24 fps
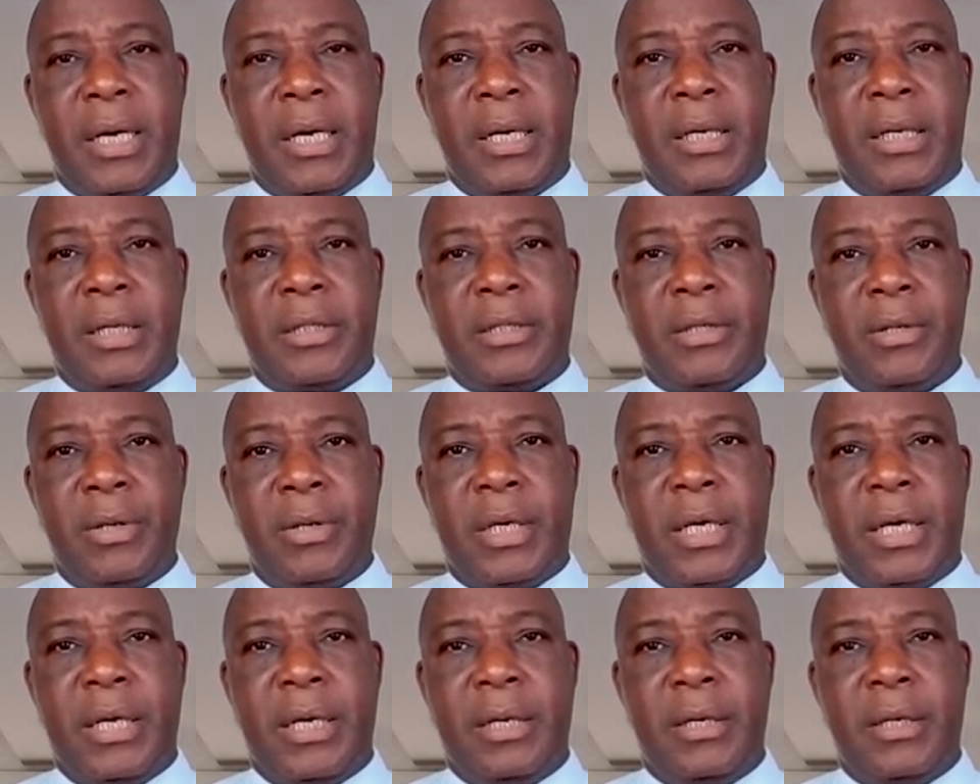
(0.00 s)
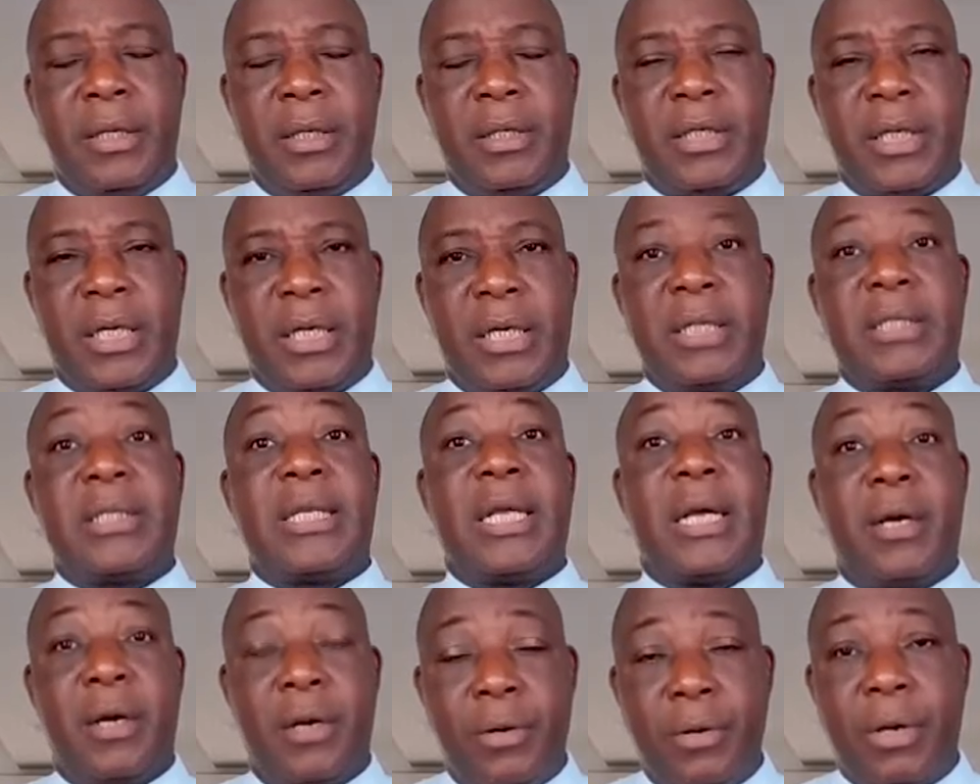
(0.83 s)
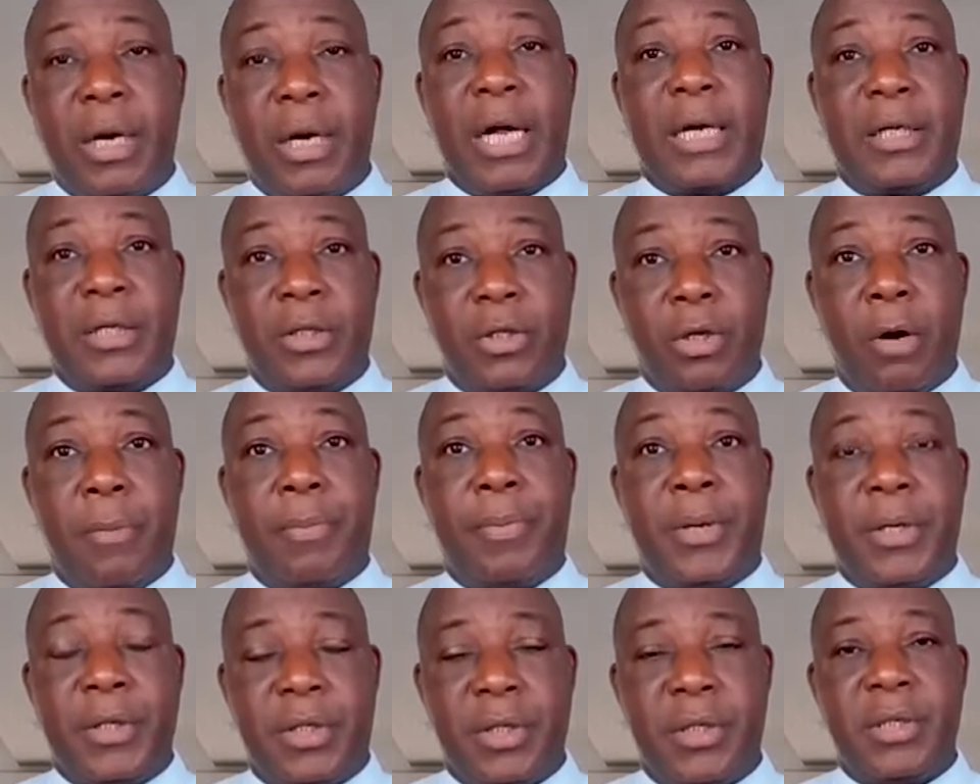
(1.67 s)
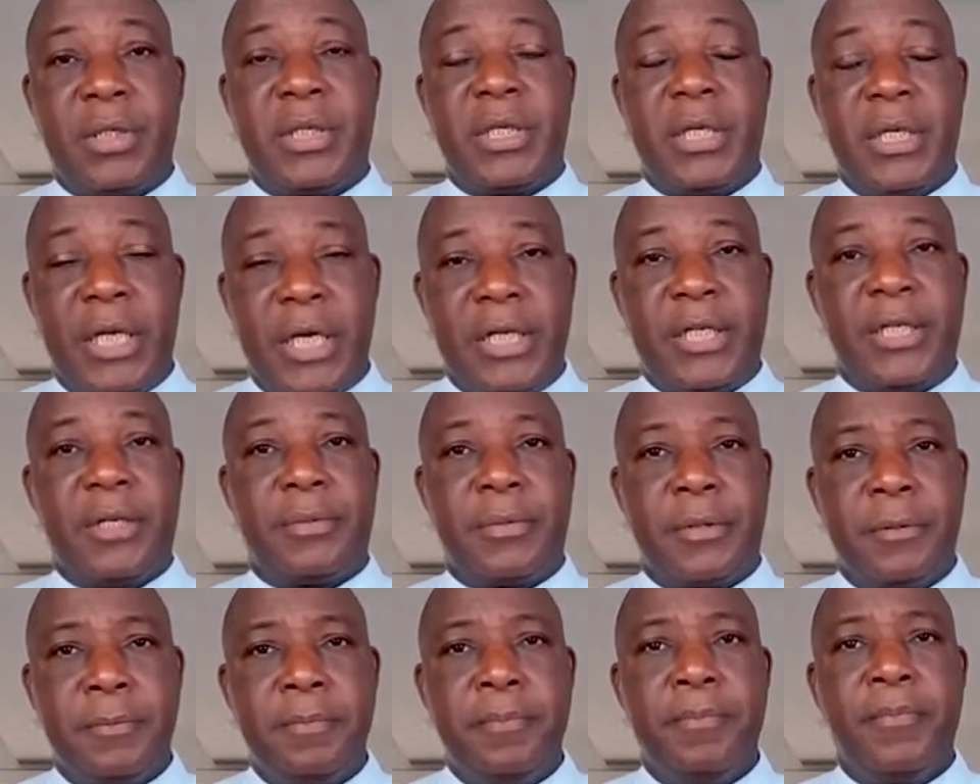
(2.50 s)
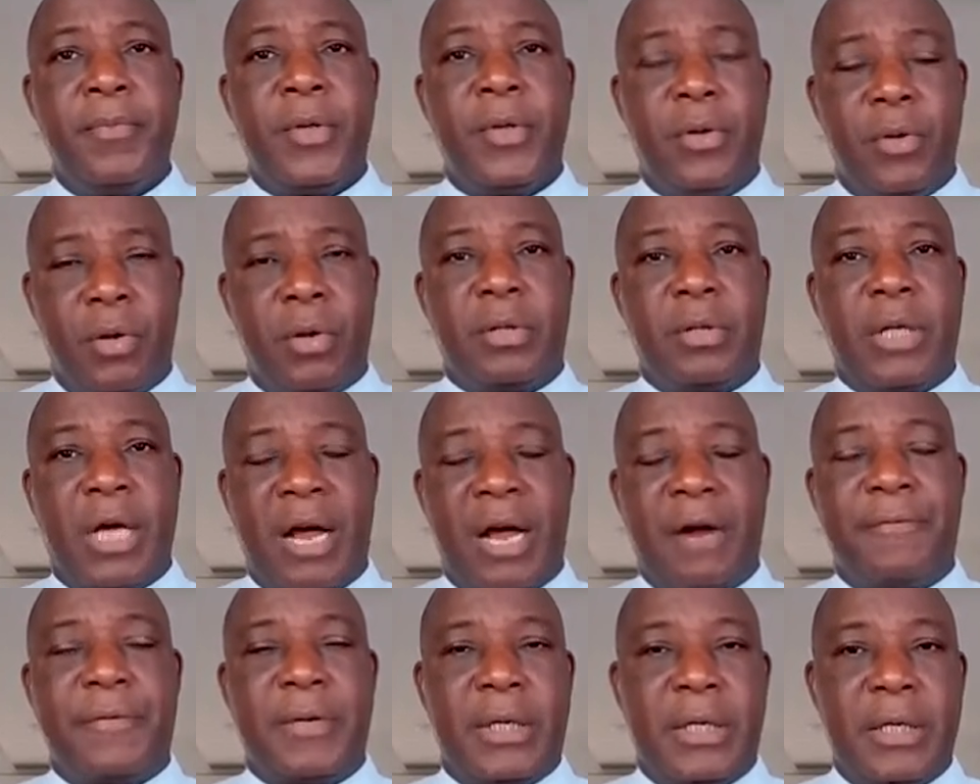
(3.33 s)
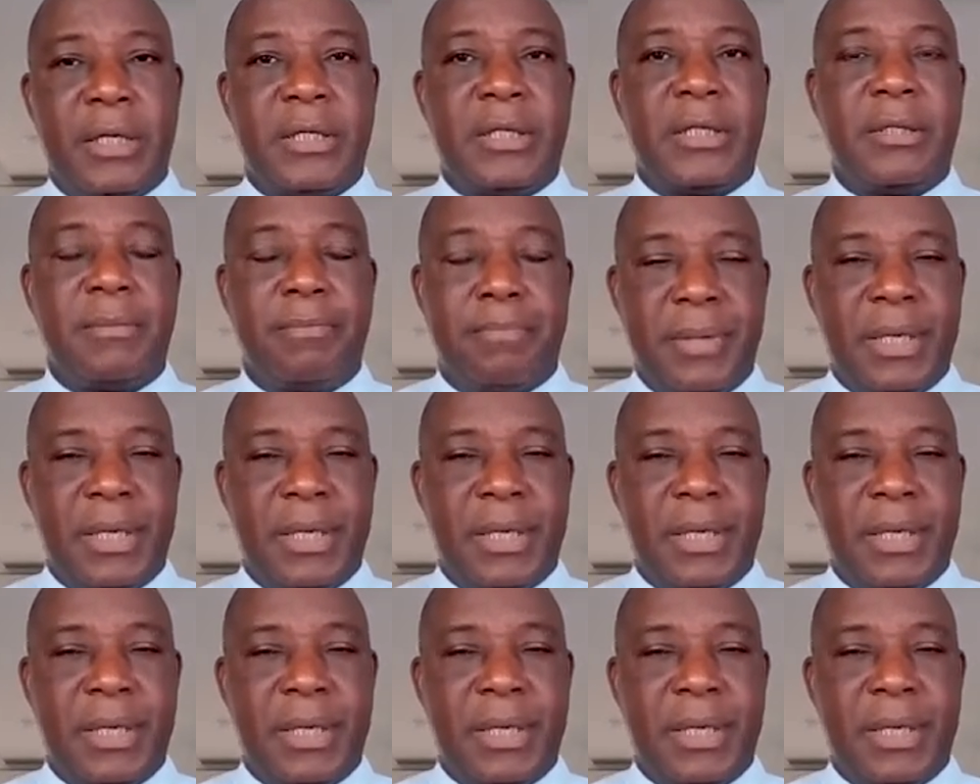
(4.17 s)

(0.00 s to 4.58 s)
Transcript: is taking a second look at its operations in Egypt, North Africa's